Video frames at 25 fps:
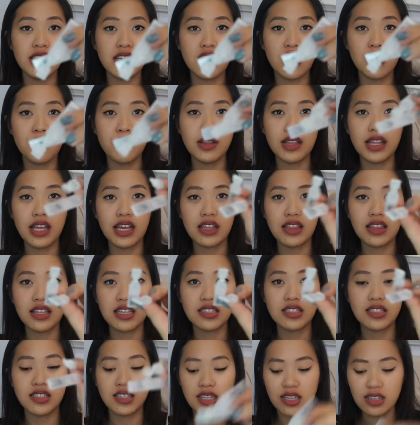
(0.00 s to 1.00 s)
They come in like
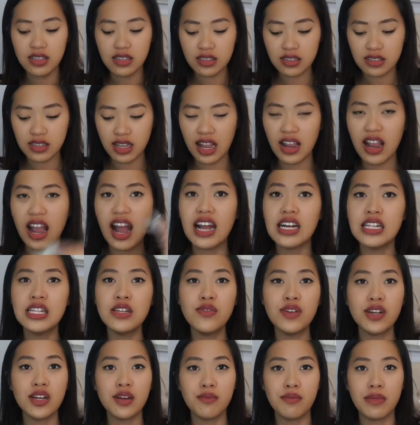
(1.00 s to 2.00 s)
these things. I
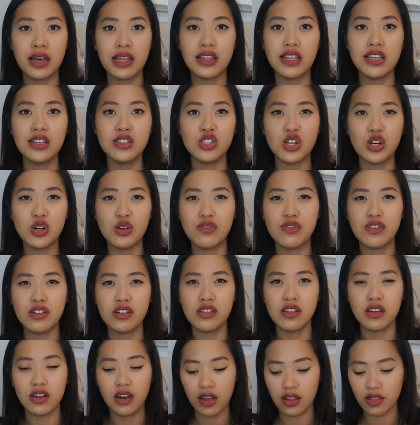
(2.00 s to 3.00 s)
highly recommend these
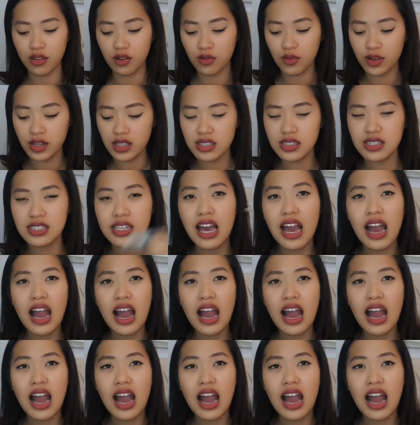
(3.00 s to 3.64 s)
over the other ones.